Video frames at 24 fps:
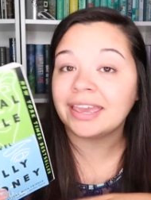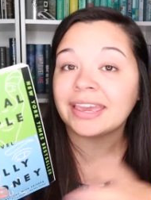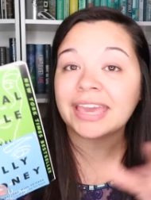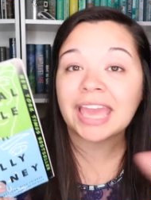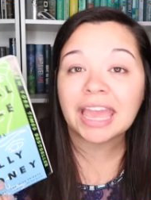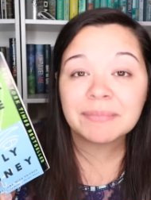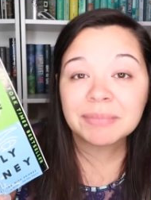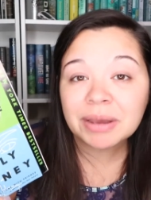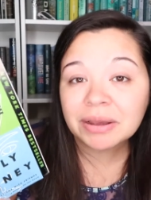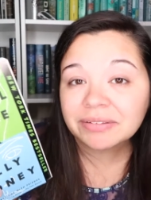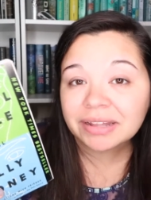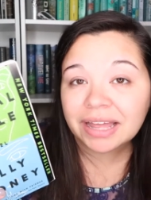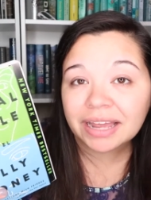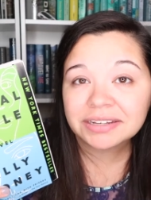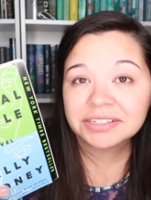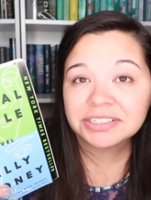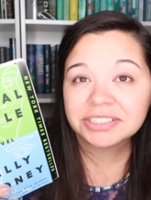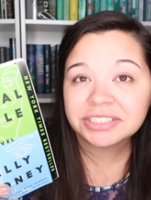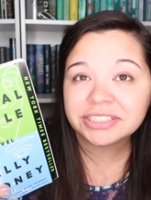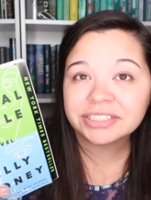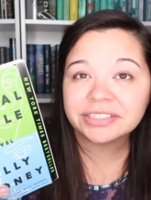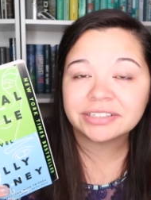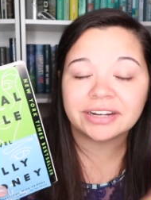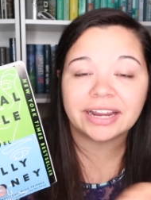It came out
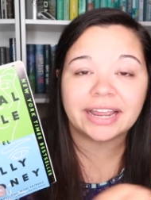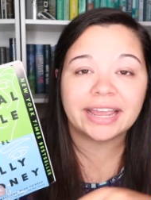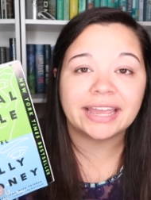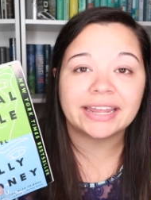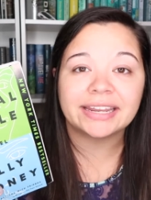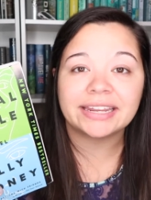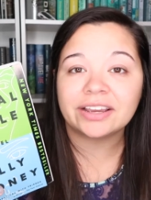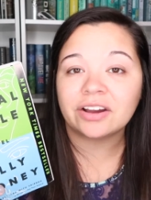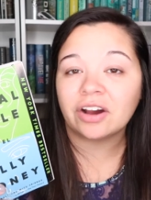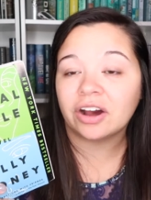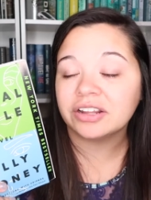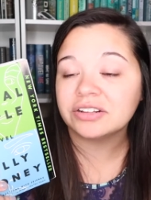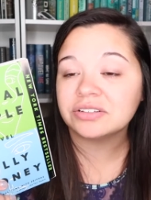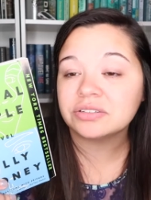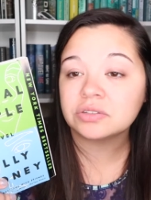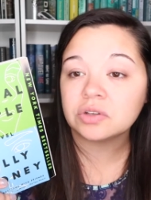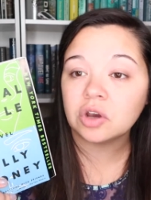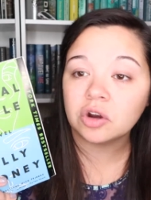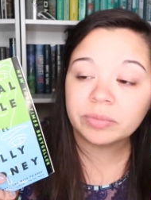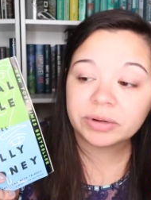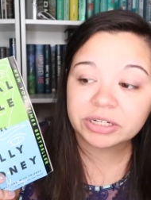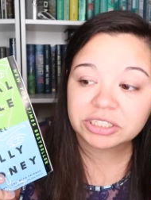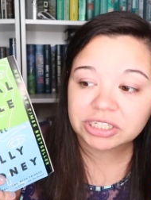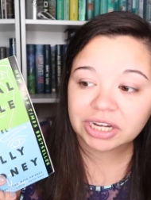last year and it got
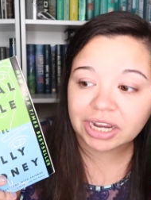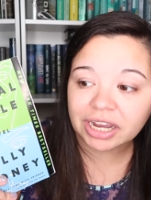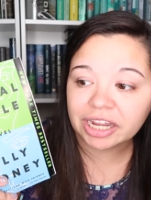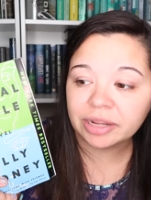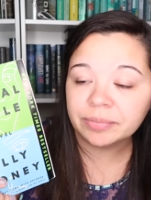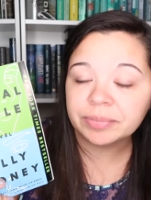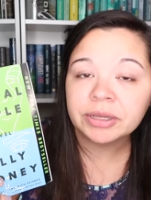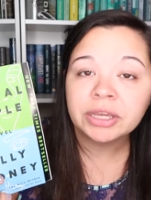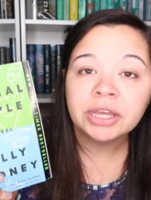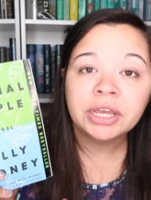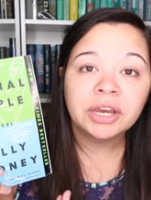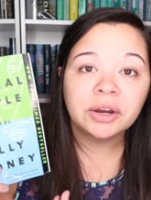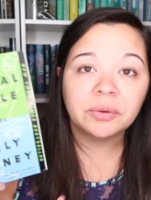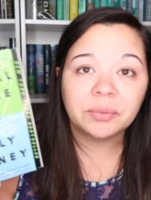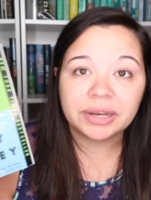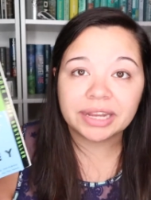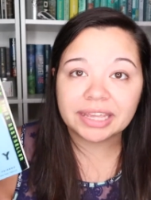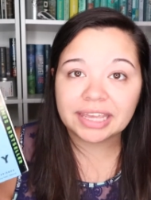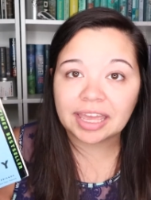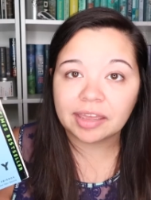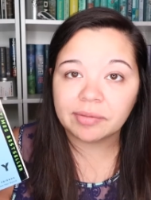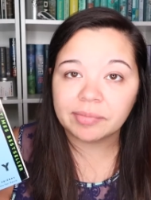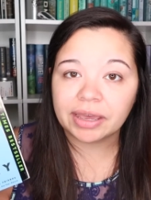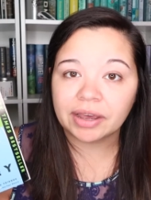so much hype when
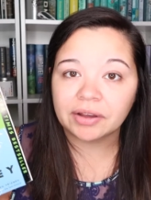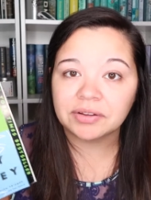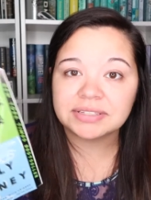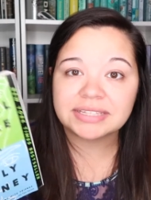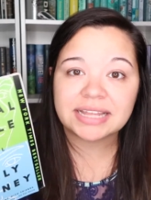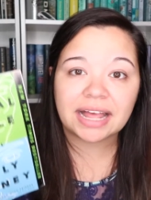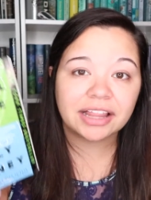it came out.